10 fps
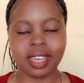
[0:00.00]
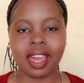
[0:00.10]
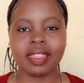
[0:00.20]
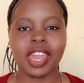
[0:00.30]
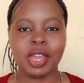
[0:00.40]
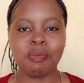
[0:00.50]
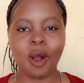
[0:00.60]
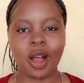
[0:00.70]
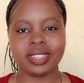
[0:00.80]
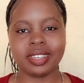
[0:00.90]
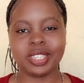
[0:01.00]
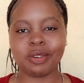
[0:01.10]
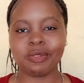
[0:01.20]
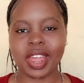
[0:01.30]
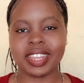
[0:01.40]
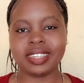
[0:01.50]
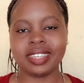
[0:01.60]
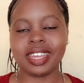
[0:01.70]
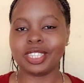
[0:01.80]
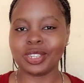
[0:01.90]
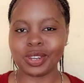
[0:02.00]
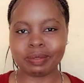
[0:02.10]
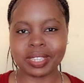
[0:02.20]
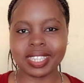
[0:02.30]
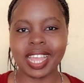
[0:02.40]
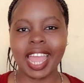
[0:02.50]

the importance of writing a synopsis,